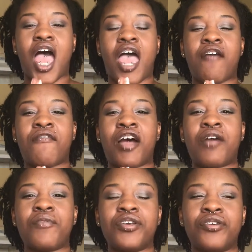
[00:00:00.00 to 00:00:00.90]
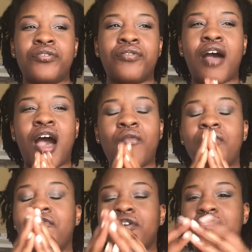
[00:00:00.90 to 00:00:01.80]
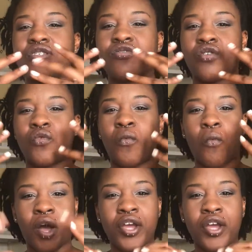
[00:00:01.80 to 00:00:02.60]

If I were you, I would focus on one